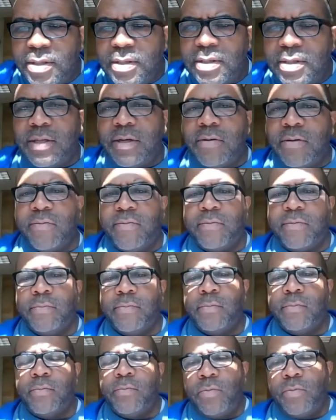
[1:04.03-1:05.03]
itself.
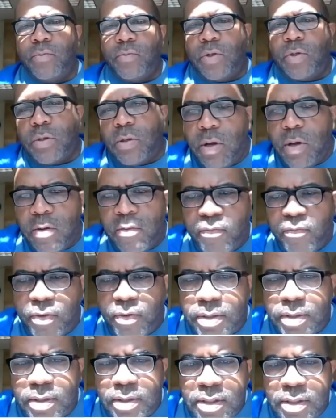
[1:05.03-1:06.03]
So, for
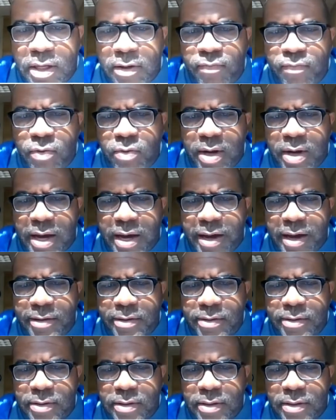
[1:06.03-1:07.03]
instance, if you
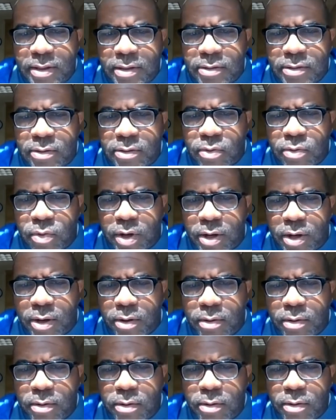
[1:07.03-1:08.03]
had 6
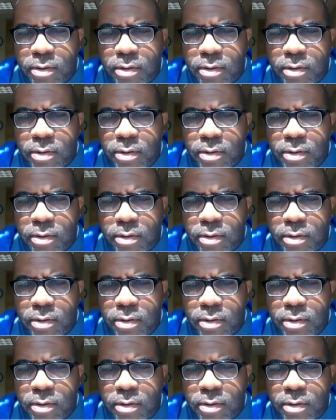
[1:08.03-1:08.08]
squared,